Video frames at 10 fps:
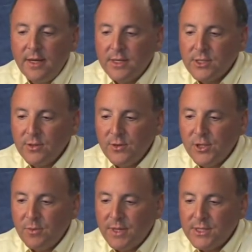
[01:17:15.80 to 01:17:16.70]

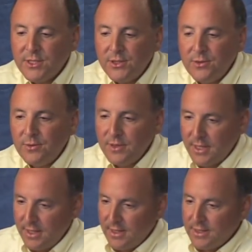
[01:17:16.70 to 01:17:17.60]
Solution was to
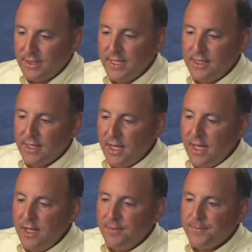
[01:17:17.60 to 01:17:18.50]
delete the
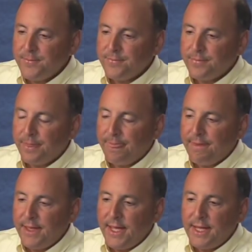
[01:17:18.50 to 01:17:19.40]
key
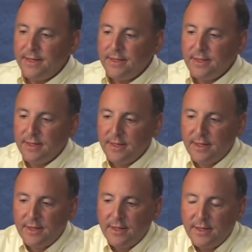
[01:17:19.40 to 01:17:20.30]
and
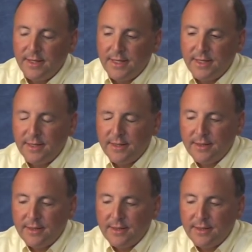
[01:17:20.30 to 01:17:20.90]
uh,